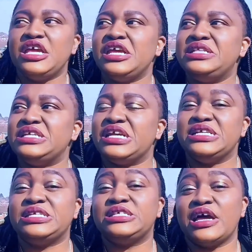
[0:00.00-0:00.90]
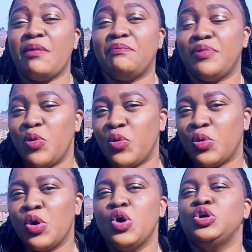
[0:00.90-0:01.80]
It is taboo
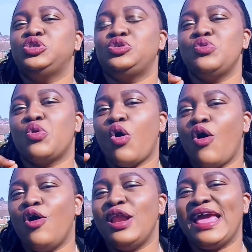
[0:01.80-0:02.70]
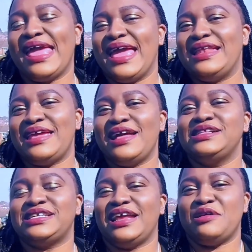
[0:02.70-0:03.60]
to call an
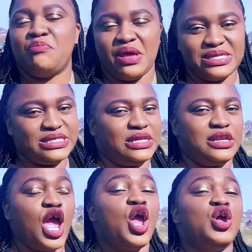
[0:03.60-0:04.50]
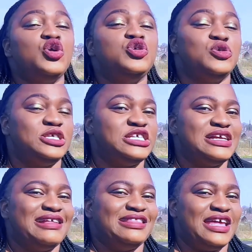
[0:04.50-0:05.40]
elderly person
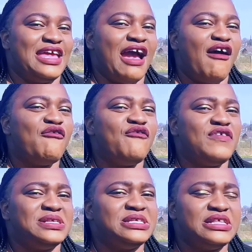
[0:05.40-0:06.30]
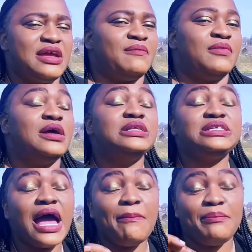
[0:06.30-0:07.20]
using their first name.
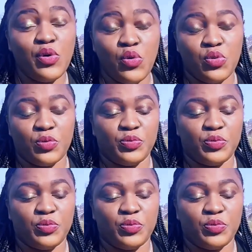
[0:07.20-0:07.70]
Taboo.